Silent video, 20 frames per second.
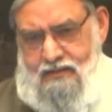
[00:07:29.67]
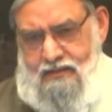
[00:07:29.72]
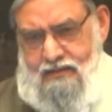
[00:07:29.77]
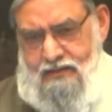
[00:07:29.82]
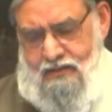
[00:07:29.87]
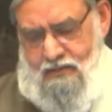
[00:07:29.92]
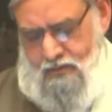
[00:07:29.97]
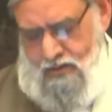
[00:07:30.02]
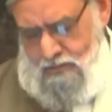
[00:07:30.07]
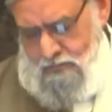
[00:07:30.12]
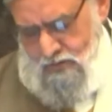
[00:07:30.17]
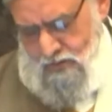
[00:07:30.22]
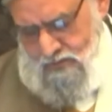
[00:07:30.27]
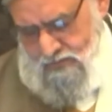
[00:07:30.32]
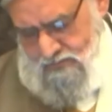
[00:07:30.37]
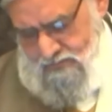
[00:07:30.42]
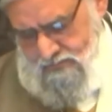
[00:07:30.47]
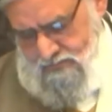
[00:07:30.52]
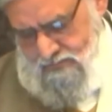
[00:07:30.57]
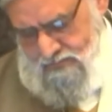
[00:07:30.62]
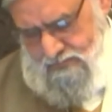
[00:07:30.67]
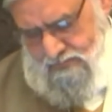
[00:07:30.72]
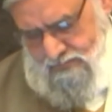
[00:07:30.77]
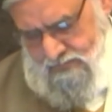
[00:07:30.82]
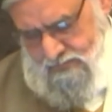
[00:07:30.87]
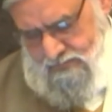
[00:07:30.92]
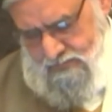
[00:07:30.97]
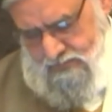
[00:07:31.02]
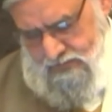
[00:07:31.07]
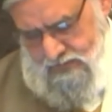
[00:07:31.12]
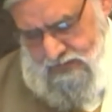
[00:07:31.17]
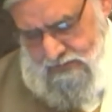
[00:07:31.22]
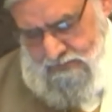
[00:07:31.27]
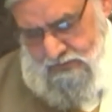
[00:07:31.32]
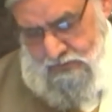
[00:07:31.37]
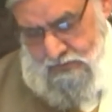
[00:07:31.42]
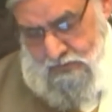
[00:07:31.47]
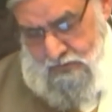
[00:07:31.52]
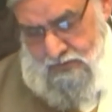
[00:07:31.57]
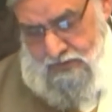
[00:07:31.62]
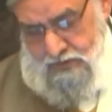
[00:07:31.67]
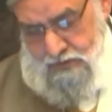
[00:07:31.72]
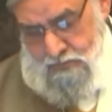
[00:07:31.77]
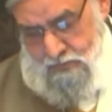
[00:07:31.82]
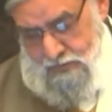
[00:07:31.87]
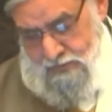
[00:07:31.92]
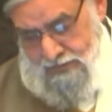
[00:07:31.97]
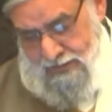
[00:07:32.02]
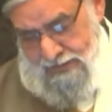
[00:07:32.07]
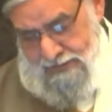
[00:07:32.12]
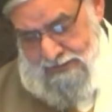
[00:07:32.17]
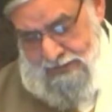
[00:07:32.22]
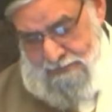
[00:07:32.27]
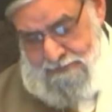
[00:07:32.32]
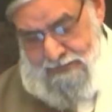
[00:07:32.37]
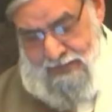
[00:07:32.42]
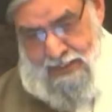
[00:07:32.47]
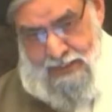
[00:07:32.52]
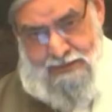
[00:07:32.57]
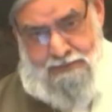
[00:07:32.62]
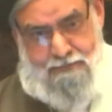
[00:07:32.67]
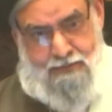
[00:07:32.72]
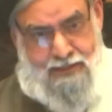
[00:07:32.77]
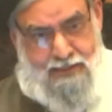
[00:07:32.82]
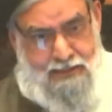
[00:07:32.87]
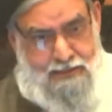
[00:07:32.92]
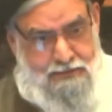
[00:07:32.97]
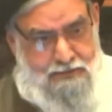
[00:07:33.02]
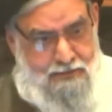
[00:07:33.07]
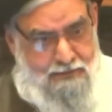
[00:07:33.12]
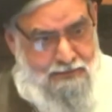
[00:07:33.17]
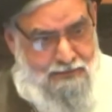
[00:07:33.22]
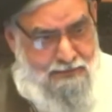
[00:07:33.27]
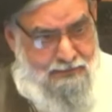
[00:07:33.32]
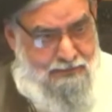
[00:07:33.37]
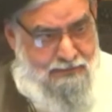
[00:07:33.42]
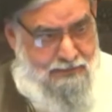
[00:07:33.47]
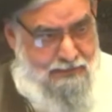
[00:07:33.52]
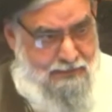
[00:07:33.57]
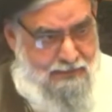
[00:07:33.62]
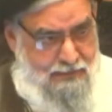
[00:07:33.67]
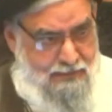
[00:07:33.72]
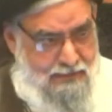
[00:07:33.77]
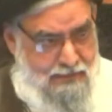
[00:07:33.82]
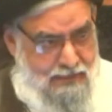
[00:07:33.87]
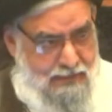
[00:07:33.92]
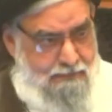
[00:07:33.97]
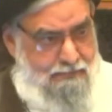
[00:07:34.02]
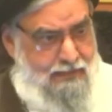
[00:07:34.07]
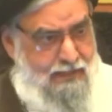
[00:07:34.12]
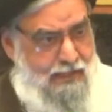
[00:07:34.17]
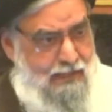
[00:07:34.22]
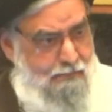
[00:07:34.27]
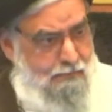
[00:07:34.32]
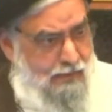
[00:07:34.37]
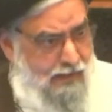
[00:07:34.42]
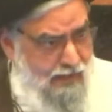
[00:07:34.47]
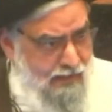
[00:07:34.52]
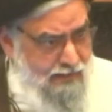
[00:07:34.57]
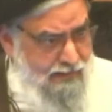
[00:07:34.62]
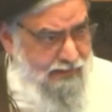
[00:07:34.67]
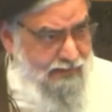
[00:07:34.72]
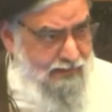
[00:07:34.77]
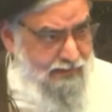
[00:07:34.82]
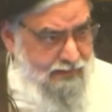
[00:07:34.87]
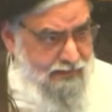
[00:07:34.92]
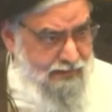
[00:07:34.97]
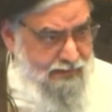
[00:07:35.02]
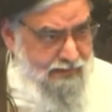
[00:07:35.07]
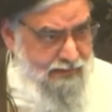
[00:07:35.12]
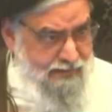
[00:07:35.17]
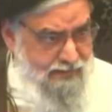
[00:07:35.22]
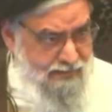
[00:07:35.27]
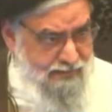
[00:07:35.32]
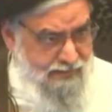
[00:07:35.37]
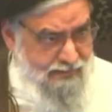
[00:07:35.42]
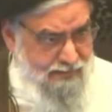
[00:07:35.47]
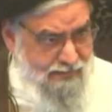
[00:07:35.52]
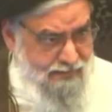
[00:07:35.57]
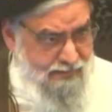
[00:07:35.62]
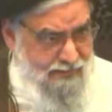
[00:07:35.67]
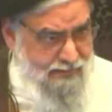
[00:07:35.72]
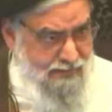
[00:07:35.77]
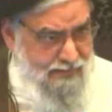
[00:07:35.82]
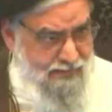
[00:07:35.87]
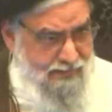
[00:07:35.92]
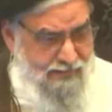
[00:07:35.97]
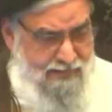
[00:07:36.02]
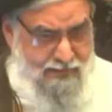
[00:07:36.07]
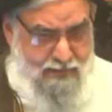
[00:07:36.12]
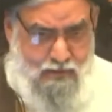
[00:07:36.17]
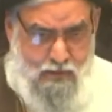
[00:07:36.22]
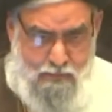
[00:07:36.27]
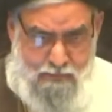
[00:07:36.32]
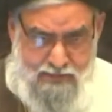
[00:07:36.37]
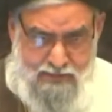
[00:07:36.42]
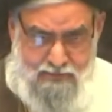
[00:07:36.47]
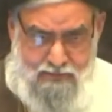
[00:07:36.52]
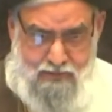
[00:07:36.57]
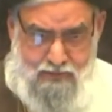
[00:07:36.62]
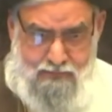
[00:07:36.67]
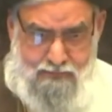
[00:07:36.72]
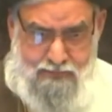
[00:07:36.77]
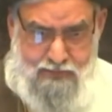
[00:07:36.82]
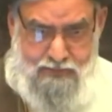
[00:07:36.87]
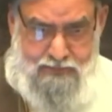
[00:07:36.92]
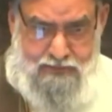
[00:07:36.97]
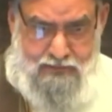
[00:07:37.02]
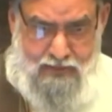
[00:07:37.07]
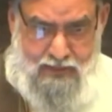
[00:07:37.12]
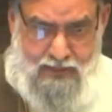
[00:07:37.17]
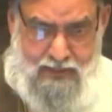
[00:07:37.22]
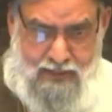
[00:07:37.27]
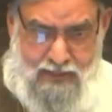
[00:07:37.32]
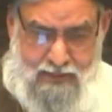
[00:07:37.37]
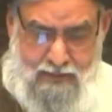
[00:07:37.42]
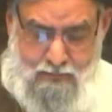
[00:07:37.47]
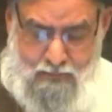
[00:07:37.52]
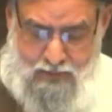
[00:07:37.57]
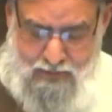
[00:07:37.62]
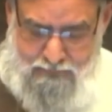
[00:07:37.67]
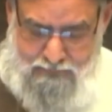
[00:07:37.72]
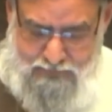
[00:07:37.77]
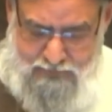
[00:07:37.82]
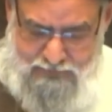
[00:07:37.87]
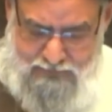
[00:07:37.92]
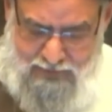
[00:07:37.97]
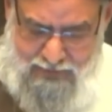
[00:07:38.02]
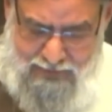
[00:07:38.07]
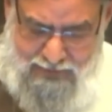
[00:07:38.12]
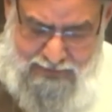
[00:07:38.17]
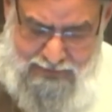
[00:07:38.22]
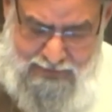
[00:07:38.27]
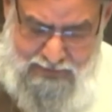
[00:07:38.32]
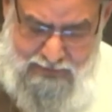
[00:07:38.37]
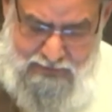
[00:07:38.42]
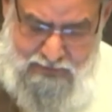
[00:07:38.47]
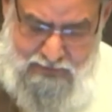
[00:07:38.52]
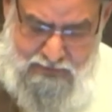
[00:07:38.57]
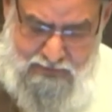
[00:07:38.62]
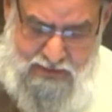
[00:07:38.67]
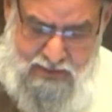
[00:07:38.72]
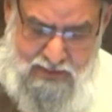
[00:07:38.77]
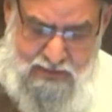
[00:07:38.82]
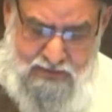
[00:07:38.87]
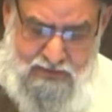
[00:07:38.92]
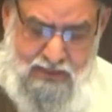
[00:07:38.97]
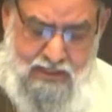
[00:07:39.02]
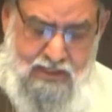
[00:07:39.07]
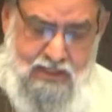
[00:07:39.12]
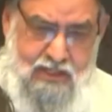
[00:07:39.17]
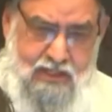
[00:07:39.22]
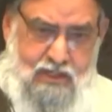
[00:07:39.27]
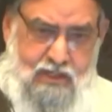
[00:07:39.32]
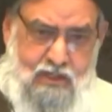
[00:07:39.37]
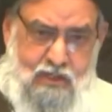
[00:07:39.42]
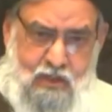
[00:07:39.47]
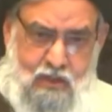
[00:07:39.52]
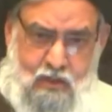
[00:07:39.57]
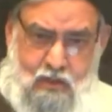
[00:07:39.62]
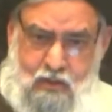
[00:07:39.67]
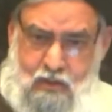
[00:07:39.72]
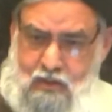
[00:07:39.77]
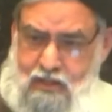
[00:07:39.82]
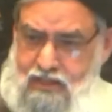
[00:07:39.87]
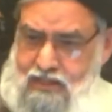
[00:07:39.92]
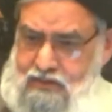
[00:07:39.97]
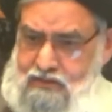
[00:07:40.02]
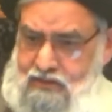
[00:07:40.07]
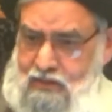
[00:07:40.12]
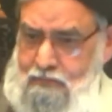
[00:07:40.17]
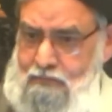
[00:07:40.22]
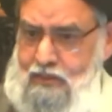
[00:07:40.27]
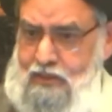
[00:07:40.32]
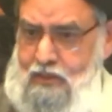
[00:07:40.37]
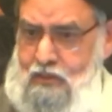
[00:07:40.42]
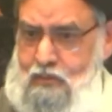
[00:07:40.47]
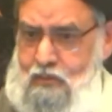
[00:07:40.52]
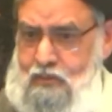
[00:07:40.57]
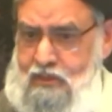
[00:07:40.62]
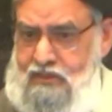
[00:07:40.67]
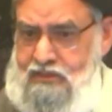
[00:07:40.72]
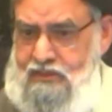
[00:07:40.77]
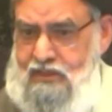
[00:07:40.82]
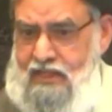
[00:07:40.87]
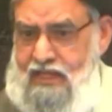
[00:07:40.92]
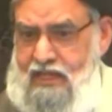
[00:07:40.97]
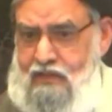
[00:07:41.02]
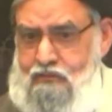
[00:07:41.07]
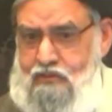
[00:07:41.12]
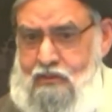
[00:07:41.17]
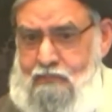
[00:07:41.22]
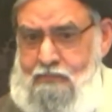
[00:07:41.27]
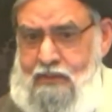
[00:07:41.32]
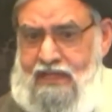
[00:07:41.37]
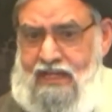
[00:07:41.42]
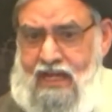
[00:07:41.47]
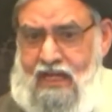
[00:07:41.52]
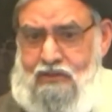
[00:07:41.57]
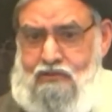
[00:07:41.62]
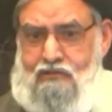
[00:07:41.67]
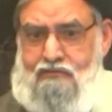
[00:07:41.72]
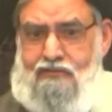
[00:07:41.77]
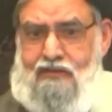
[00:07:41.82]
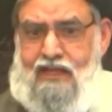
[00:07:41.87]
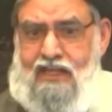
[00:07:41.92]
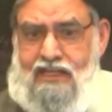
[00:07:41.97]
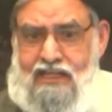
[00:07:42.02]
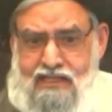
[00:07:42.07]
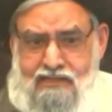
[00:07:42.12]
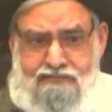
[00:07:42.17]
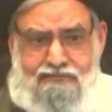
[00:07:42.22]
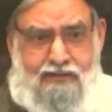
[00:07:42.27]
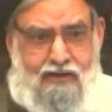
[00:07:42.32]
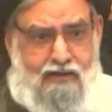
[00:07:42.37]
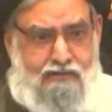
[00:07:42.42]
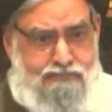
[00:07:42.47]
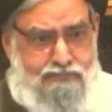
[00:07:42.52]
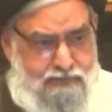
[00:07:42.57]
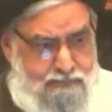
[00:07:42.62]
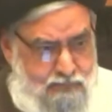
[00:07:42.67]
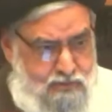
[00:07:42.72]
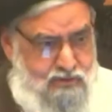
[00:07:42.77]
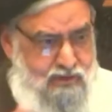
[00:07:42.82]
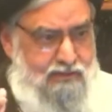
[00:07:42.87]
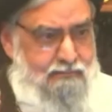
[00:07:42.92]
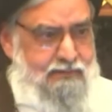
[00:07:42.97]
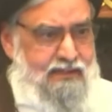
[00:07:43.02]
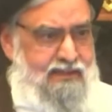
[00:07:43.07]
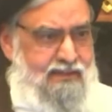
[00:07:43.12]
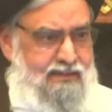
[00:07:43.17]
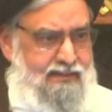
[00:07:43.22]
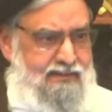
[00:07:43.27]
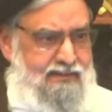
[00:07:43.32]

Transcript: Now, come on. Even Sunnis wouldn't accept that explanation. Even Albani, in the commentary of this, uh, one of these hadiths, he says, you know, somebody who doesn't have the bay'at of Khalifa of the Muslimin.